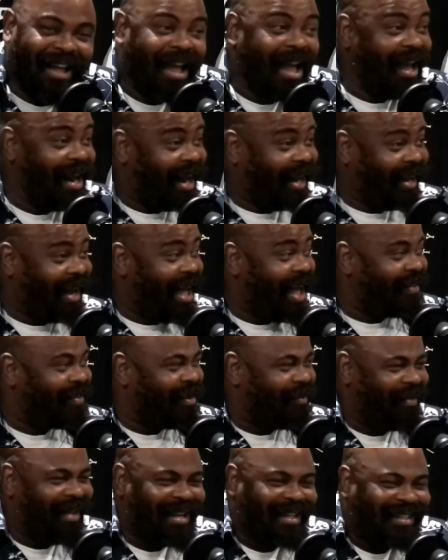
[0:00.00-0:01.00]
And I laughed.
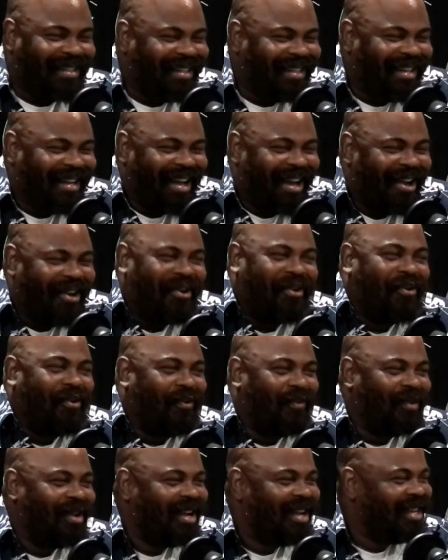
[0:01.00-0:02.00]
I'm like,
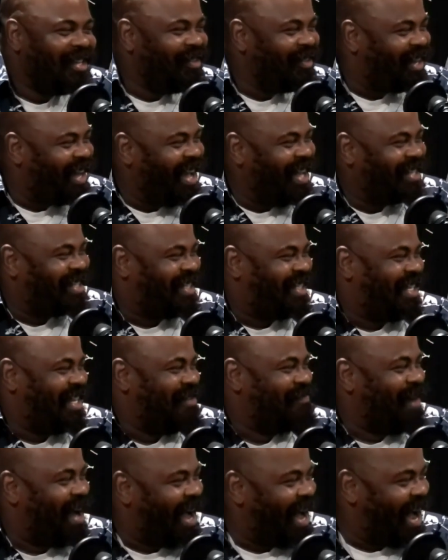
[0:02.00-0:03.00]
no, you can't see
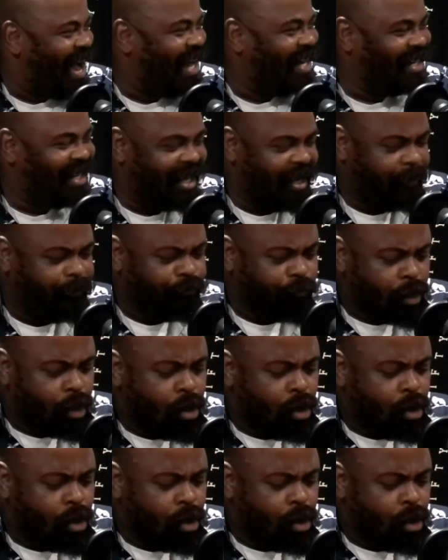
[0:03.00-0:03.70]
my ID.